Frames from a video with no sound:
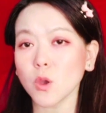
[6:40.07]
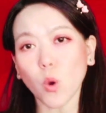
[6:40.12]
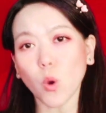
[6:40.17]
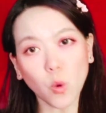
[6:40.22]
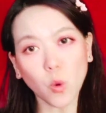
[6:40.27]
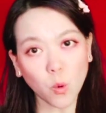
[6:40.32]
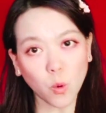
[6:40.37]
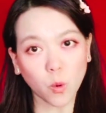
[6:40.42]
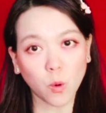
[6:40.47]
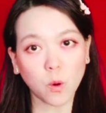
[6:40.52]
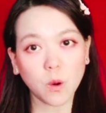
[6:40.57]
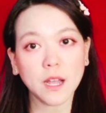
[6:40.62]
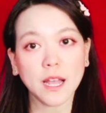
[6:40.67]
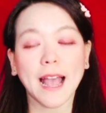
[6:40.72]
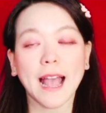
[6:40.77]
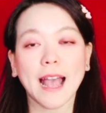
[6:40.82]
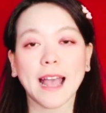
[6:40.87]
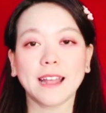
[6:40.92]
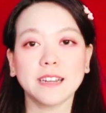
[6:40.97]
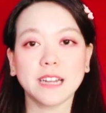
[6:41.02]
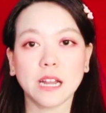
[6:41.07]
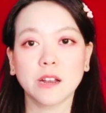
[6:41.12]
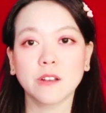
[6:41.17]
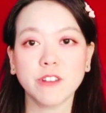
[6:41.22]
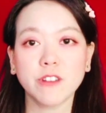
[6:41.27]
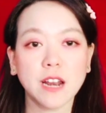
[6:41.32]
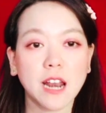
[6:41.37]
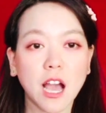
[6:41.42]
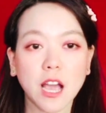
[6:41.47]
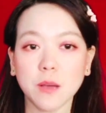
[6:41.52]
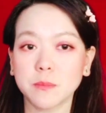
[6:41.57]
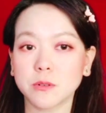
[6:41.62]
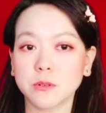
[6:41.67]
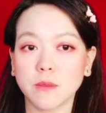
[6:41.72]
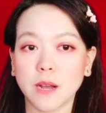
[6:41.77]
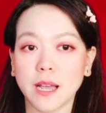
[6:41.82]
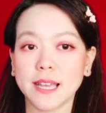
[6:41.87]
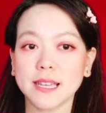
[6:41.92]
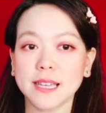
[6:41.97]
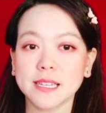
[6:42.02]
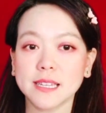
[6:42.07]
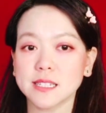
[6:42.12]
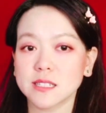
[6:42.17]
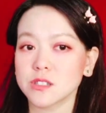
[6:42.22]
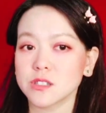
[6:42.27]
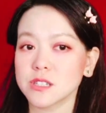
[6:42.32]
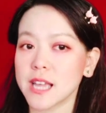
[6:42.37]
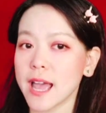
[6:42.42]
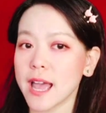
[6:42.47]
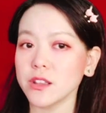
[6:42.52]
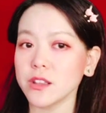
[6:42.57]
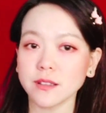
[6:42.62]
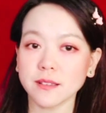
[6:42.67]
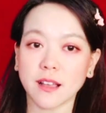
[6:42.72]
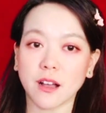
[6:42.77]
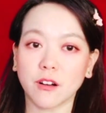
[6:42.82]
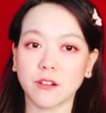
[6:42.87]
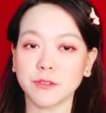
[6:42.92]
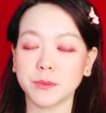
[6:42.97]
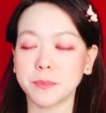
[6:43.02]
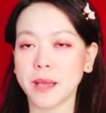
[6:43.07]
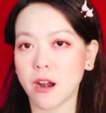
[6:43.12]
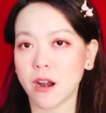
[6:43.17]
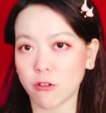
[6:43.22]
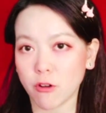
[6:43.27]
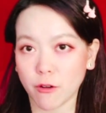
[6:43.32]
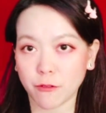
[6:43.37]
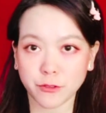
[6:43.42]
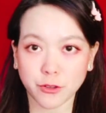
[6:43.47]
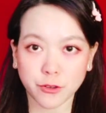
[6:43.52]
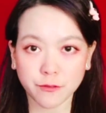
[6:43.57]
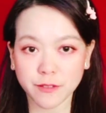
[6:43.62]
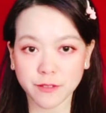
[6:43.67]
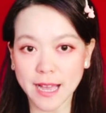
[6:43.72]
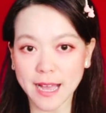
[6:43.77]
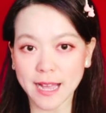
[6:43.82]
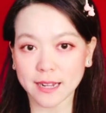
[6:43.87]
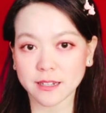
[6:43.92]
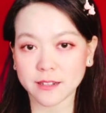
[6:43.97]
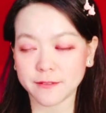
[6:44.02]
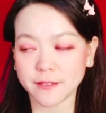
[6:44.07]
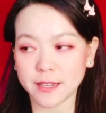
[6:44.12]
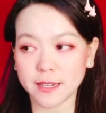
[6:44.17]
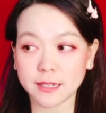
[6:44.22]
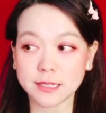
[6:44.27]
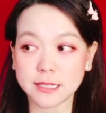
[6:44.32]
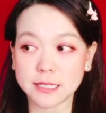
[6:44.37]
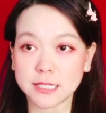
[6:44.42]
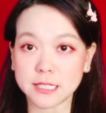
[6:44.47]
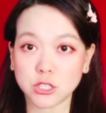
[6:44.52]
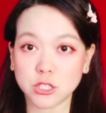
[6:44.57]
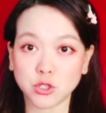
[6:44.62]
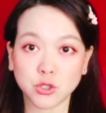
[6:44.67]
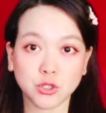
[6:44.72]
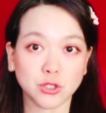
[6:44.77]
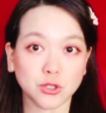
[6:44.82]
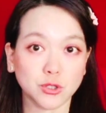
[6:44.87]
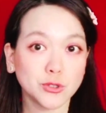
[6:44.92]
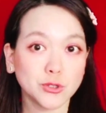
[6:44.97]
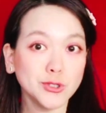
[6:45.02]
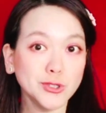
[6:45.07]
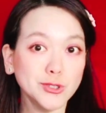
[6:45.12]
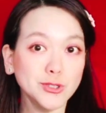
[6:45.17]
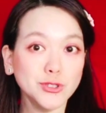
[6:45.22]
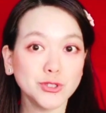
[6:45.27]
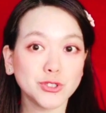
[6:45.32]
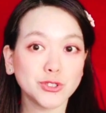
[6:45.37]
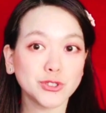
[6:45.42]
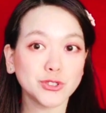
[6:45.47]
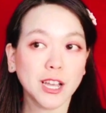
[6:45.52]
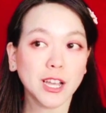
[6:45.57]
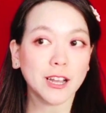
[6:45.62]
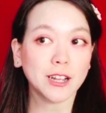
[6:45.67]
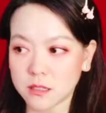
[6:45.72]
Or an unreliable way is to get yourself a pair of UV activated shoes.